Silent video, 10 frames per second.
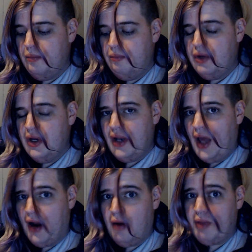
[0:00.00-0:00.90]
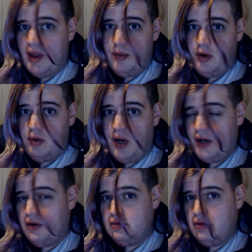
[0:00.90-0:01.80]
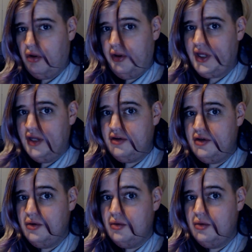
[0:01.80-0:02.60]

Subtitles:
But I don't blame you. I don't hold it against you.